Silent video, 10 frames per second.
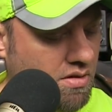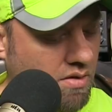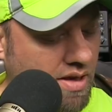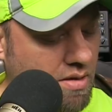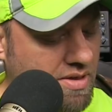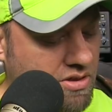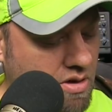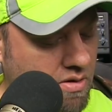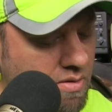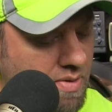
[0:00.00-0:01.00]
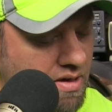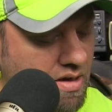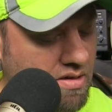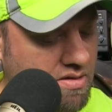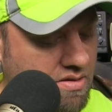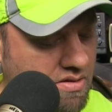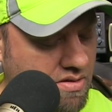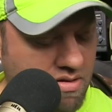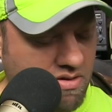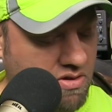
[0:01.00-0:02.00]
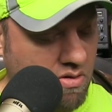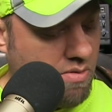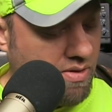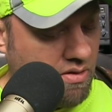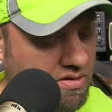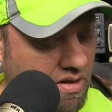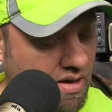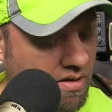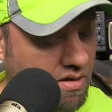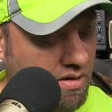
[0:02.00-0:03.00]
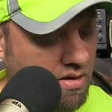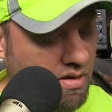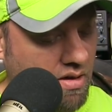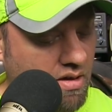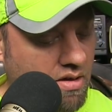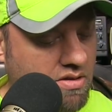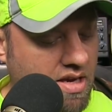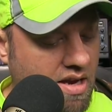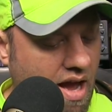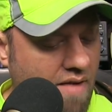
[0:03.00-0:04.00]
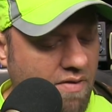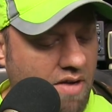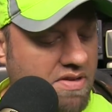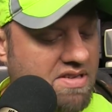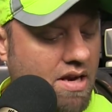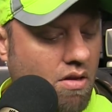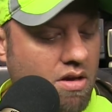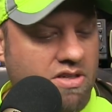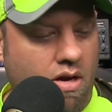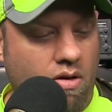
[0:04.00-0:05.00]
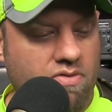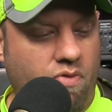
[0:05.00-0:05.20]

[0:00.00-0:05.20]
Okay, let me show you because just just show you what it looks like. See, I've got this analog channel as